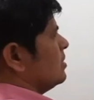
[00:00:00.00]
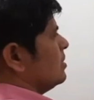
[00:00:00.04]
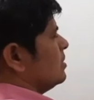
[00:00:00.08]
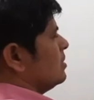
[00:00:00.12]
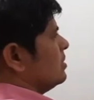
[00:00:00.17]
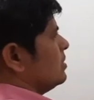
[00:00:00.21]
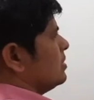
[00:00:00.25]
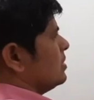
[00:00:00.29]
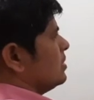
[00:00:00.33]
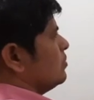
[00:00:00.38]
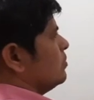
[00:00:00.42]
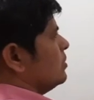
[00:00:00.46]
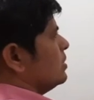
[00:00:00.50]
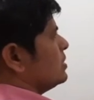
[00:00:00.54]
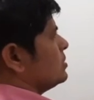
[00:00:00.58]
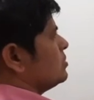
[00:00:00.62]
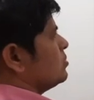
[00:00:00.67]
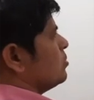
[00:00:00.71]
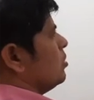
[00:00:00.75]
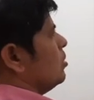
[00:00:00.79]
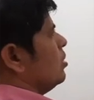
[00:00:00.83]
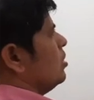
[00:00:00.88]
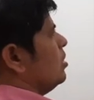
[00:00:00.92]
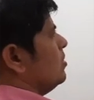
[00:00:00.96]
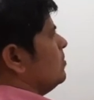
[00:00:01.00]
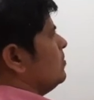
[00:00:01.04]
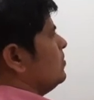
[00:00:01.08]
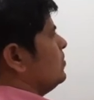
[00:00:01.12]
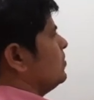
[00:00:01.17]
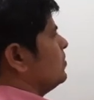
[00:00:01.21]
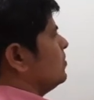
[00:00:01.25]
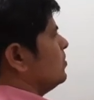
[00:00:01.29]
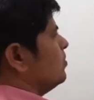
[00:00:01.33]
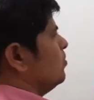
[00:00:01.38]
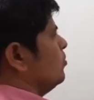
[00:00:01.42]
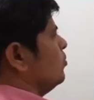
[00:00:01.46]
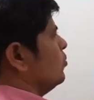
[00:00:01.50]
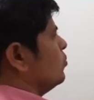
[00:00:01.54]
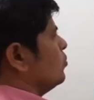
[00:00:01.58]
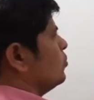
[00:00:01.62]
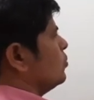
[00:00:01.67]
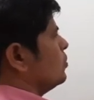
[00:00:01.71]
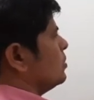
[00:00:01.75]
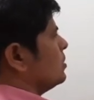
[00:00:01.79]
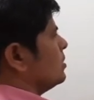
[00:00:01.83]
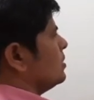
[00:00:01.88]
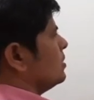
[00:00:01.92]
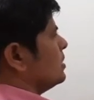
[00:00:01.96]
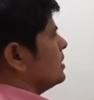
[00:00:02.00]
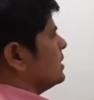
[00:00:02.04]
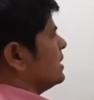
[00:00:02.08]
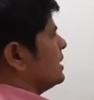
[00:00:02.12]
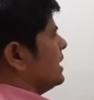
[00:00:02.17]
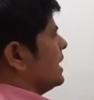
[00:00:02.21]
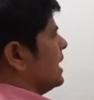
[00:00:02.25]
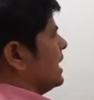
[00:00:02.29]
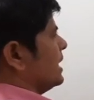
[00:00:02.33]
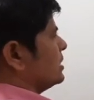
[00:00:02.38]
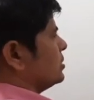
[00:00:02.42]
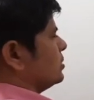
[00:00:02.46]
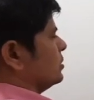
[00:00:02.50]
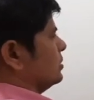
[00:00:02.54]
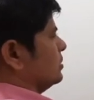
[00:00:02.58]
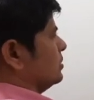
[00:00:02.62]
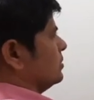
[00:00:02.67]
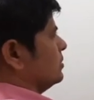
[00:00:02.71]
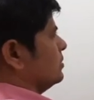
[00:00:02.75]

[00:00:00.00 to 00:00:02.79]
Reverse of Buchrer reaction.